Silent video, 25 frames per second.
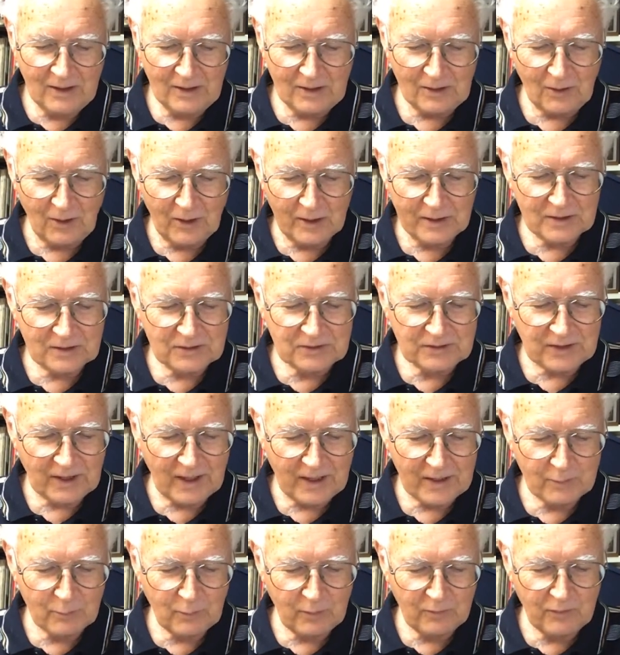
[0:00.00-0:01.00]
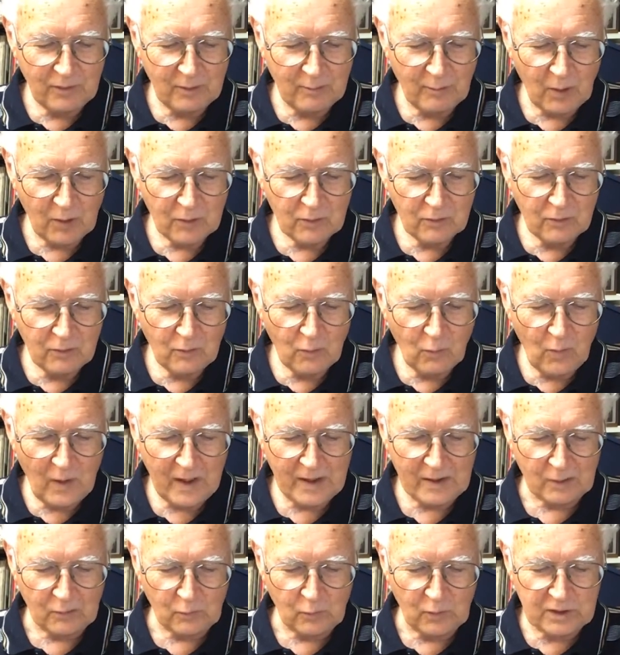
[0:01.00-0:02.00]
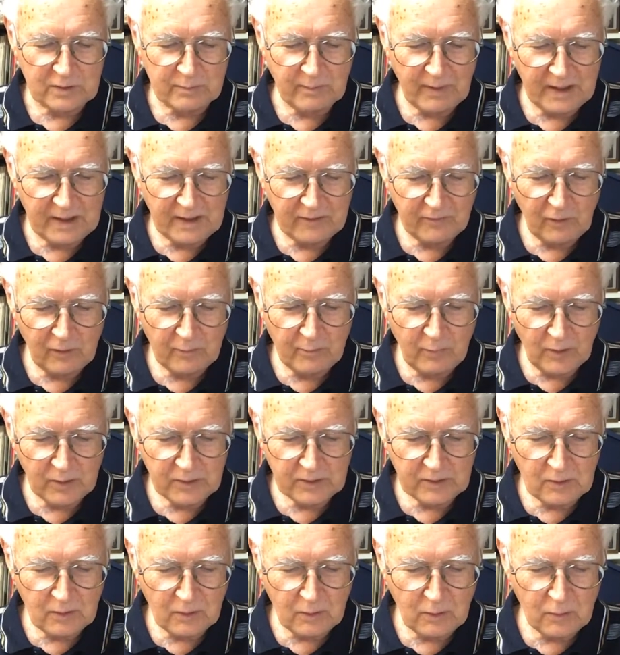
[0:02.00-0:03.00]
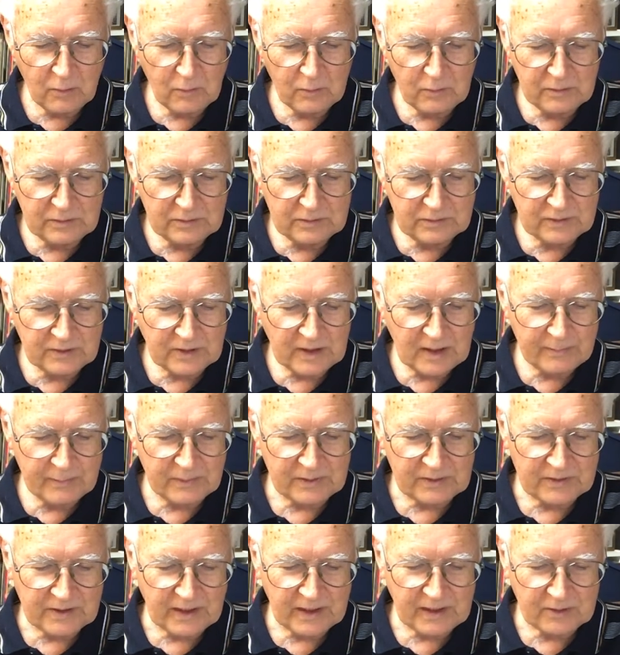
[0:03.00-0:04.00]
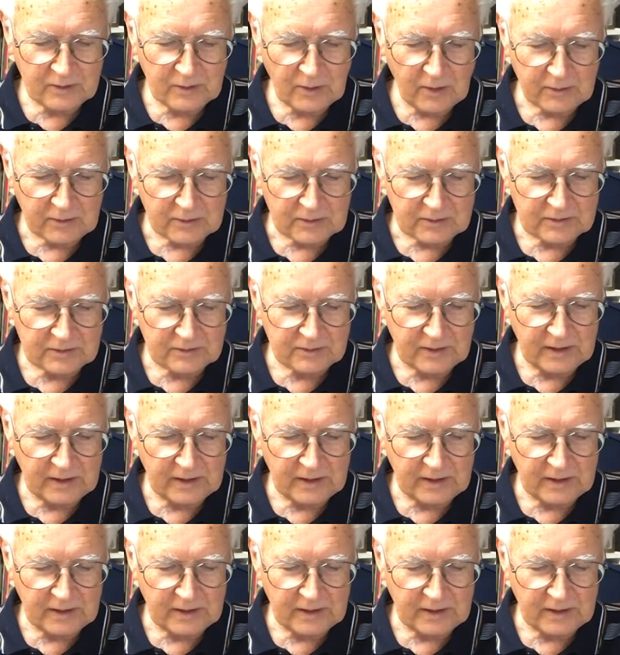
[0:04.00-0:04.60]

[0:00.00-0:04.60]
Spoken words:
Leica started with the Model 1, which made everybody all sit up and take notice.